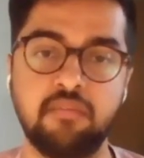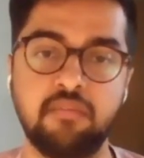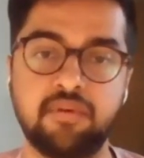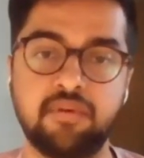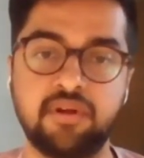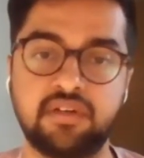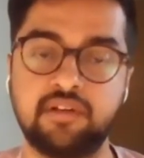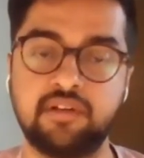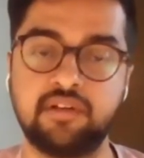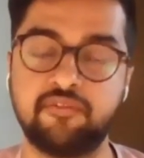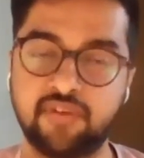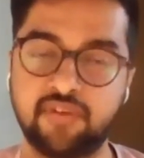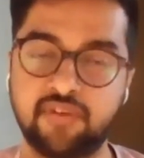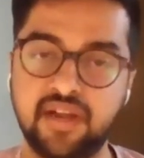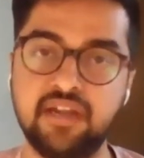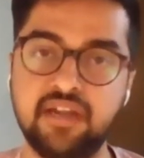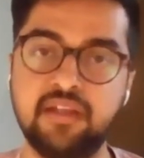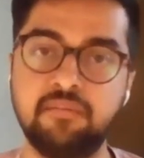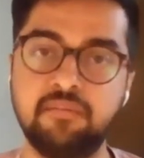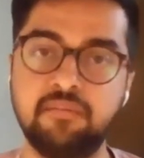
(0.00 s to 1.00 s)
But
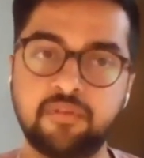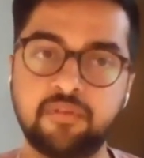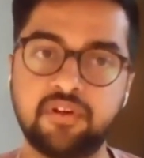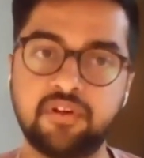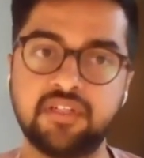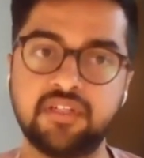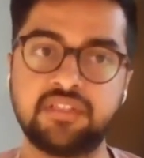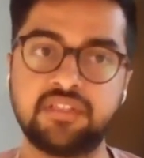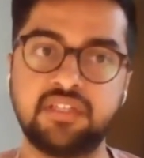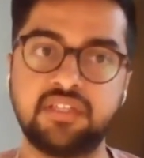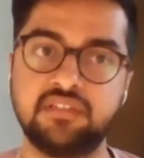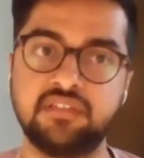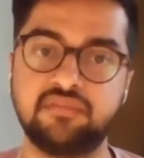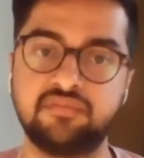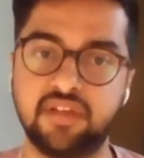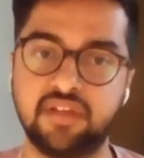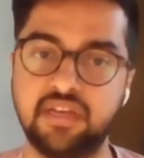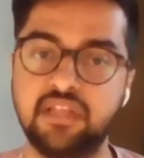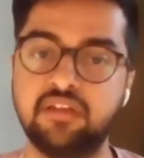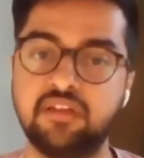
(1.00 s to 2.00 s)
finding professor
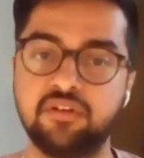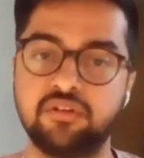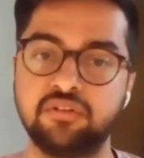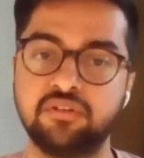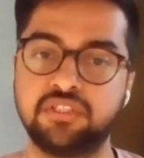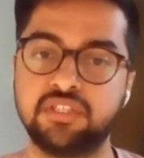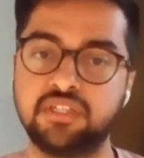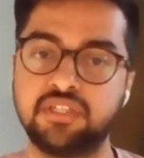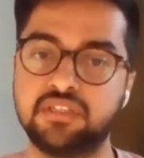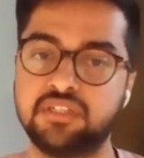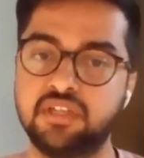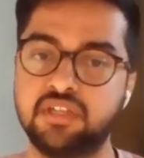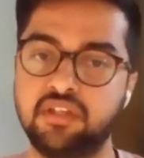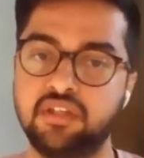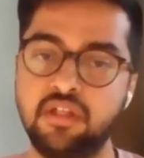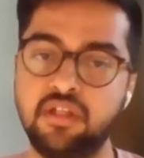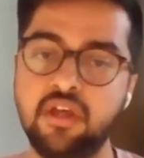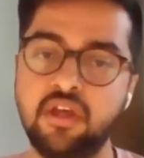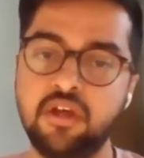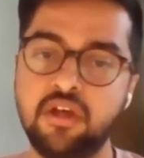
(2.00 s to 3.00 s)
is very crucial
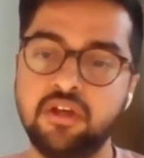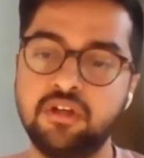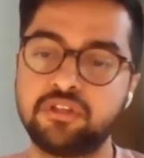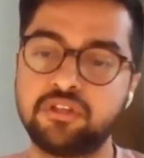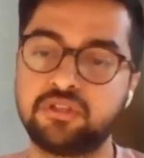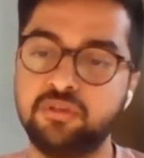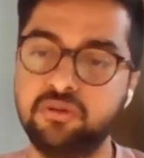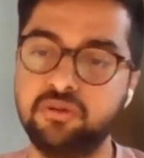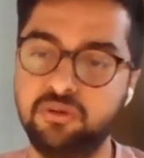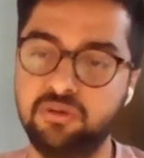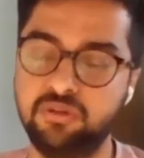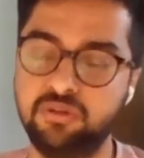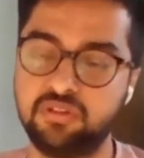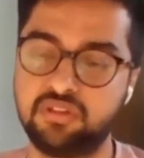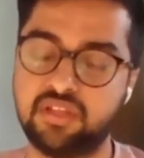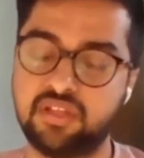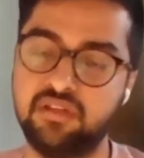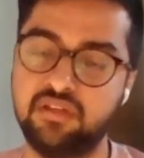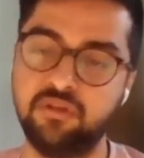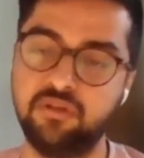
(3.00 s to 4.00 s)
thing.
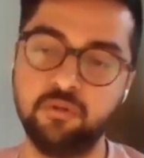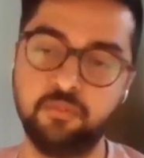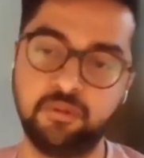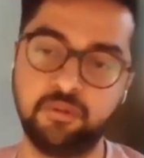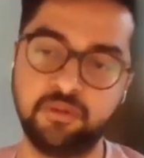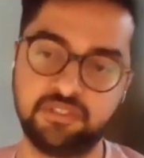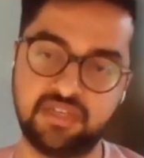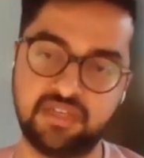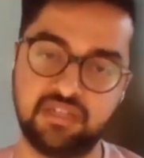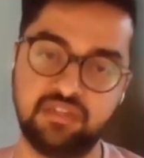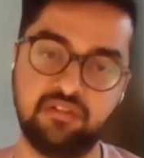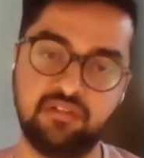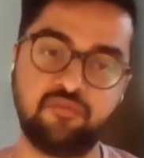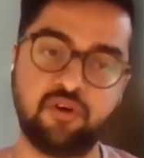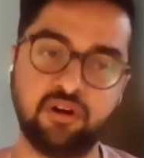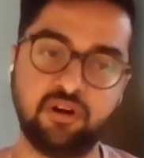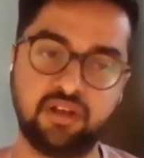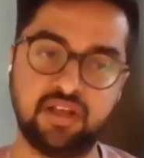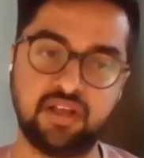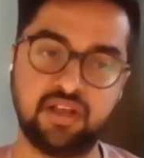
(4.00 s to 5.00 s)
So thank you, Prashant,
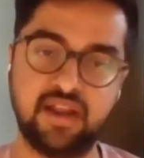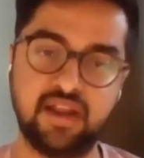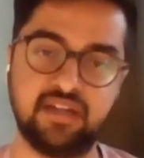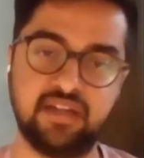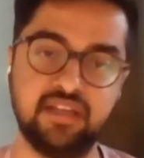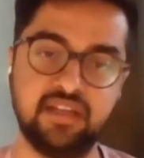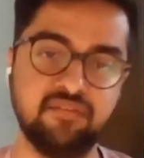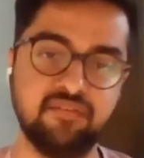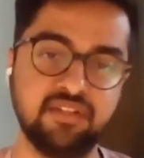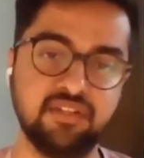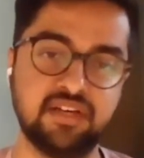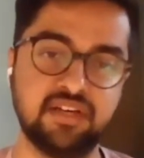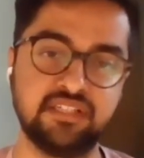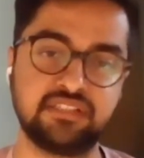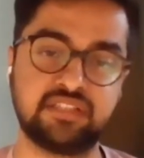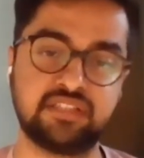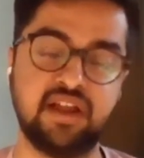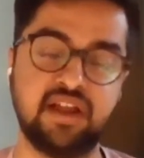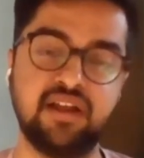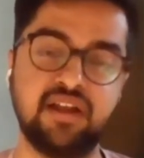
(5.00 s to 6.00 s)
for connecting with
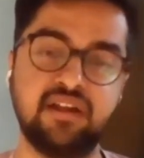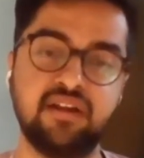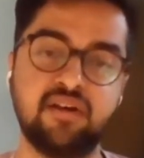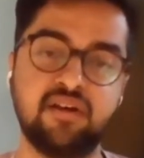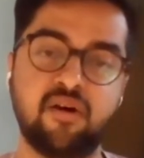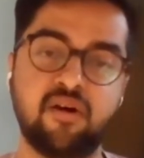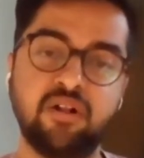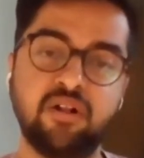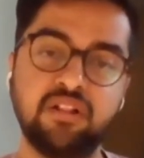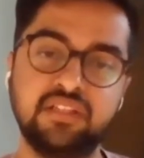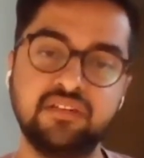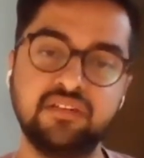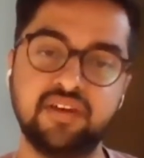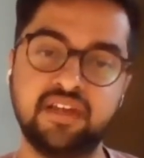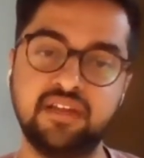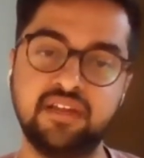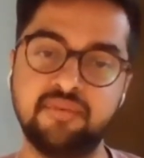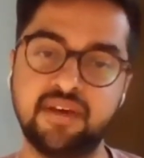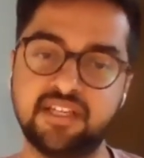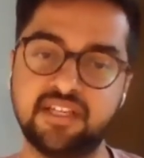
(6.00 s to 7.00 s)
us, and all the
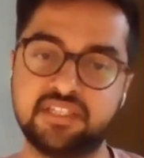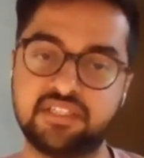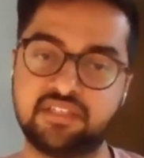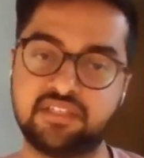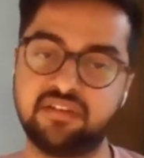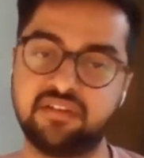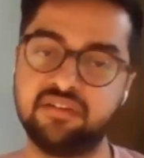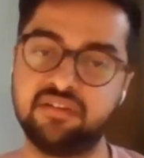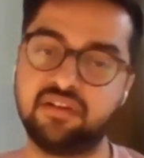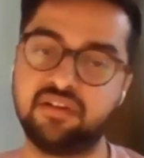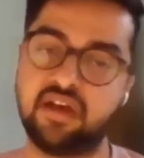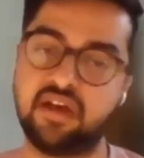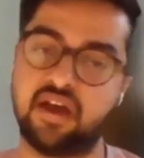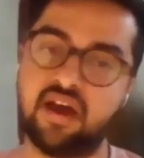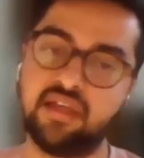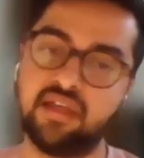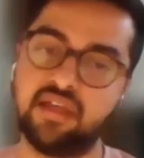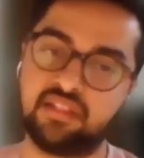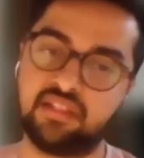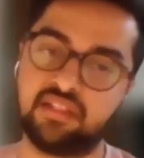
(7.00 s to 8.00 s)
very best.
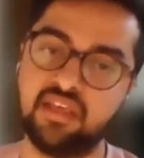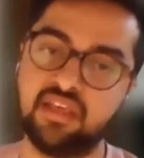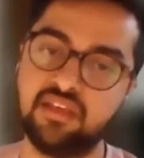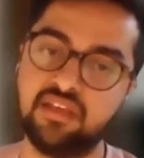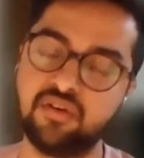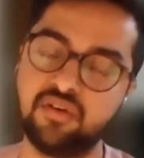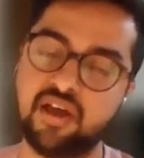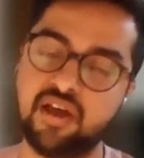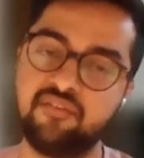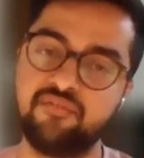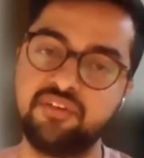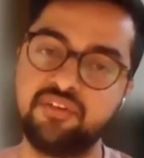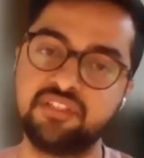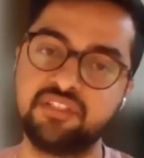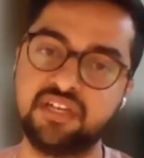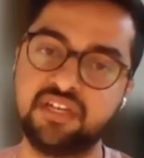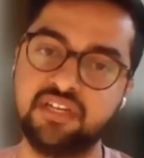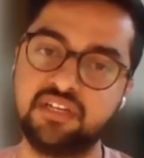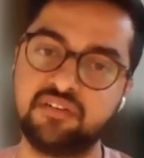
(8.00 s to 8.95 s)
I think you have visa